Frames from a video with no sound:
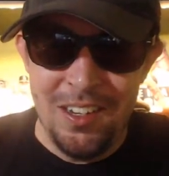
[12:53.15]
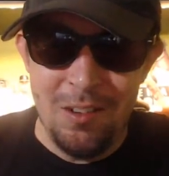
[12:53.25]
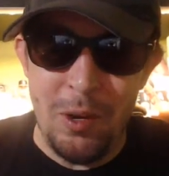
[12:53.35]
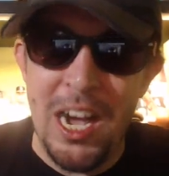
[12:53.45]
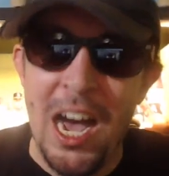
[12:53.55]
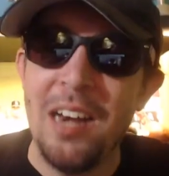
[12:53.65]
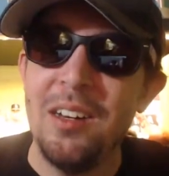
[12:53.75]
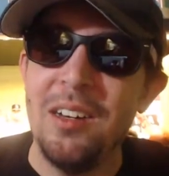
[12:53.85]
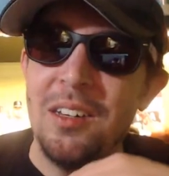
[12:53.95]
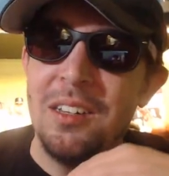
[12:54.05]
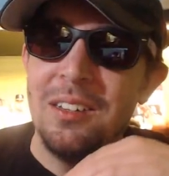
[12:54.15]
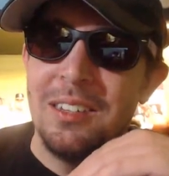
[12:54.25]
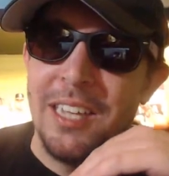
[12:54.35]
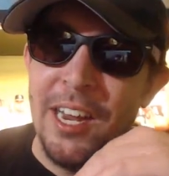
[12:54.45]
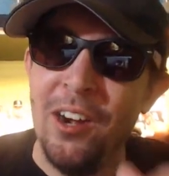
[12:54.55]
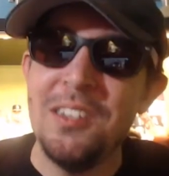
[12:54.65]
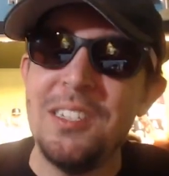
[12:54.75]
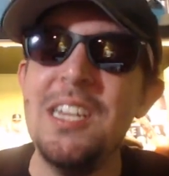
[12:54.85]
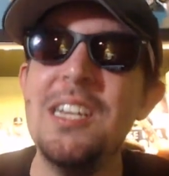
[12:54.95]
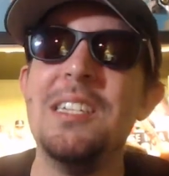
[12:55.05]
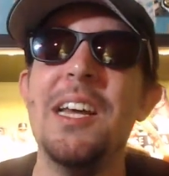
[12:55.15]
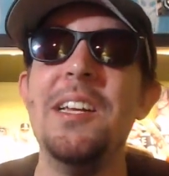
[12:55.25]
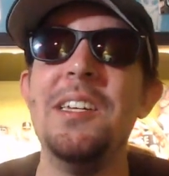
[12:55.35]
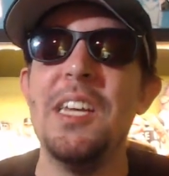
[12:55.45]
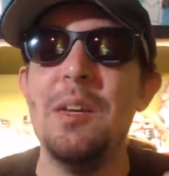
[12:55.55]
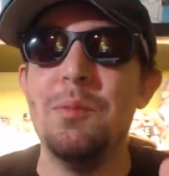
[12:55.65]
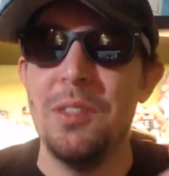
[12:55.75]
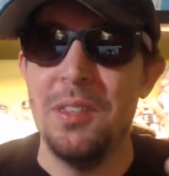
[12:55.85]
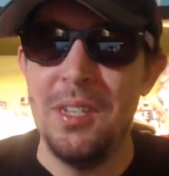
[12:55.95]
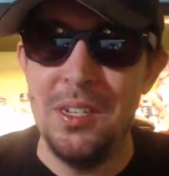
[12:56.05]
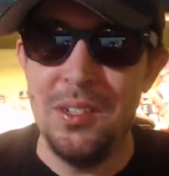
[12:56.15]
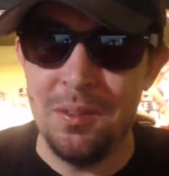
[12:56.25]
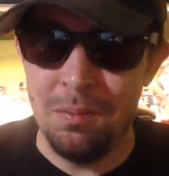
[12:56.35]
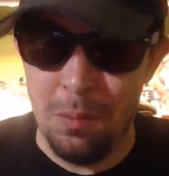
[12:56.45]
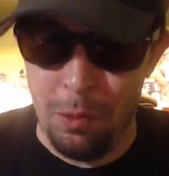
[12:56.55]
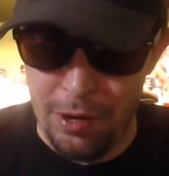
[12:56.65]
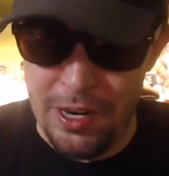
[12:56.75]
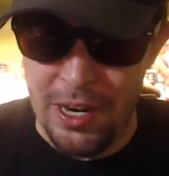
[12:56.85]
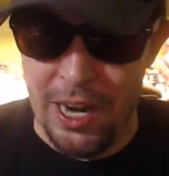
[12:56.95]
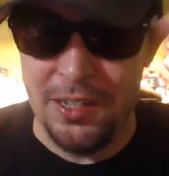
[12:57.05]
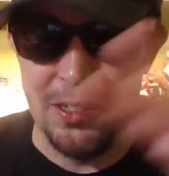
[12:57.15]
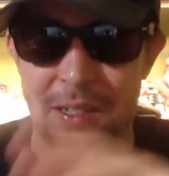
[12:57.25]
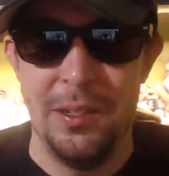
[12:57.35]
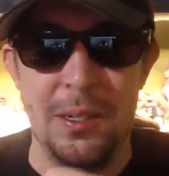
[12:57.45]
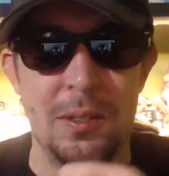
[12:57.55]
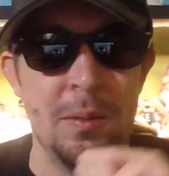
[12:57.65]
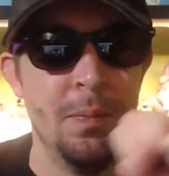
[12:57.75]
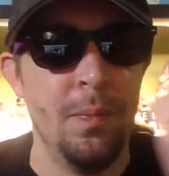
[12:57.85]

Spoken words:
We got guaranteed 10 teams in these 3 dynasty leagues.